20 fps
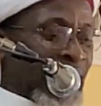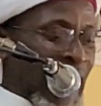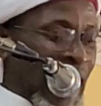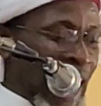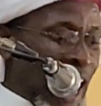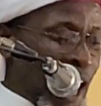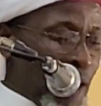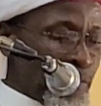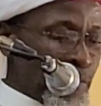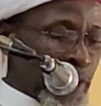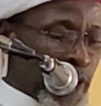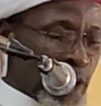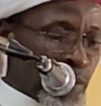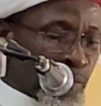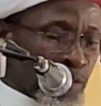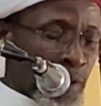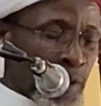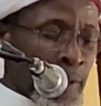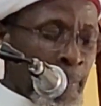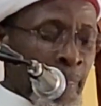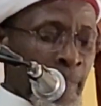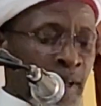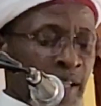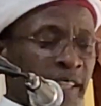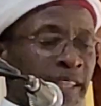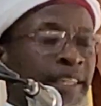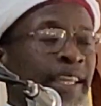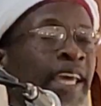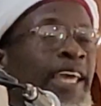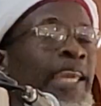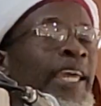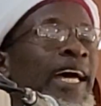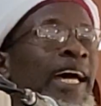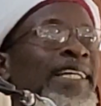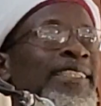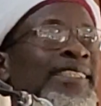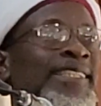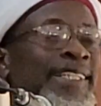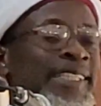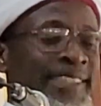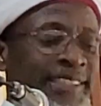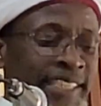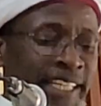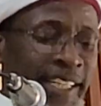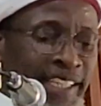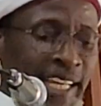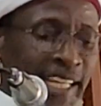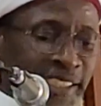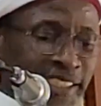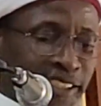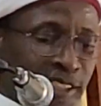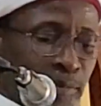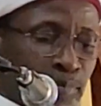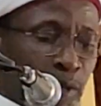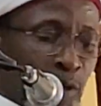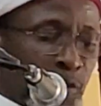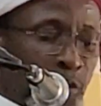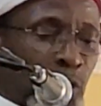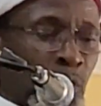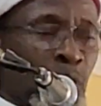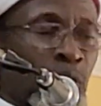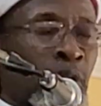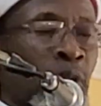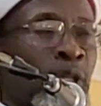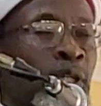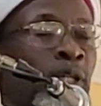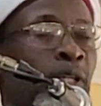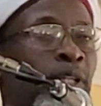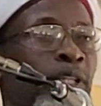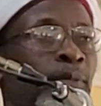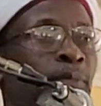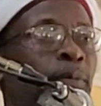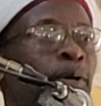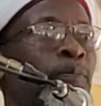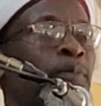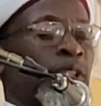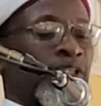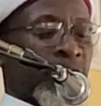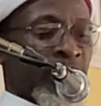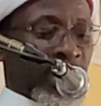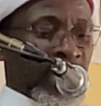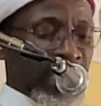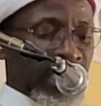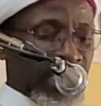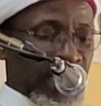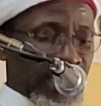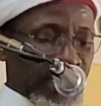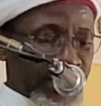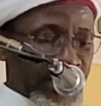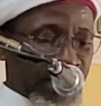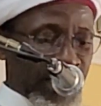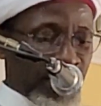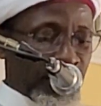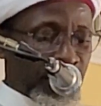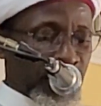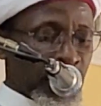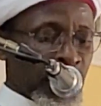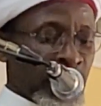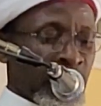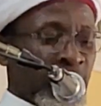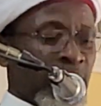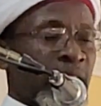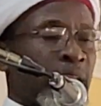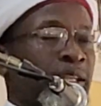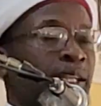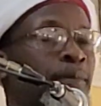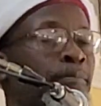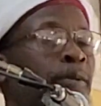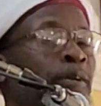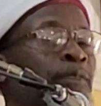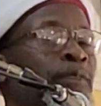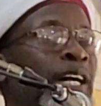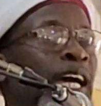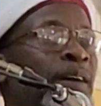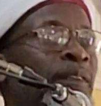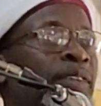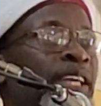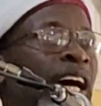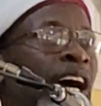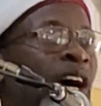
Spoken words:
harmed him. They assisted, that is number four, the Prophet sallallahu alaihi wasallam. Number five, they